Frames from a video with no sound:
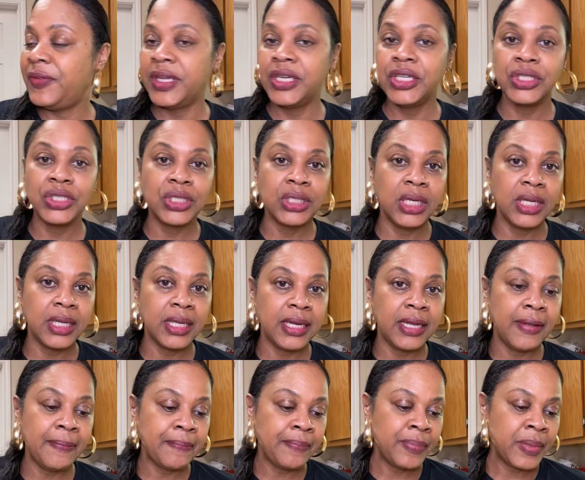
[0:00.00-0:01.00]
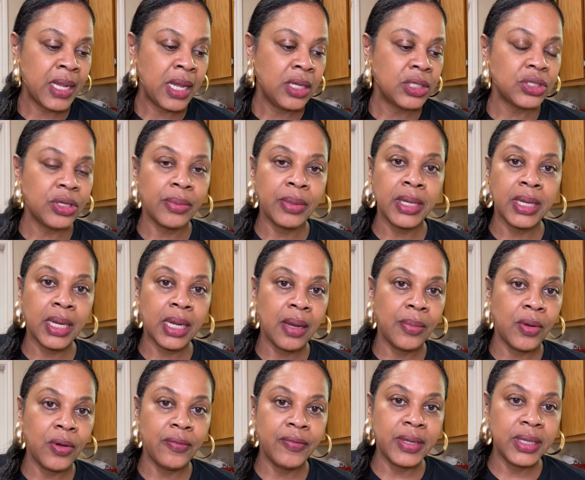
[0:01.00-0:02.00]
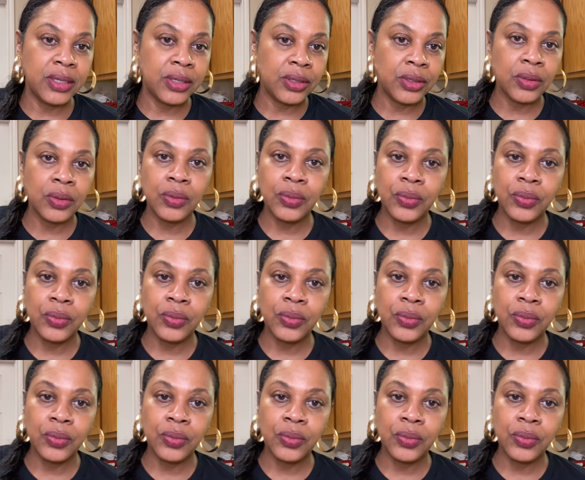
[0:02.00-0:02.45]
real quick, show you guys. Let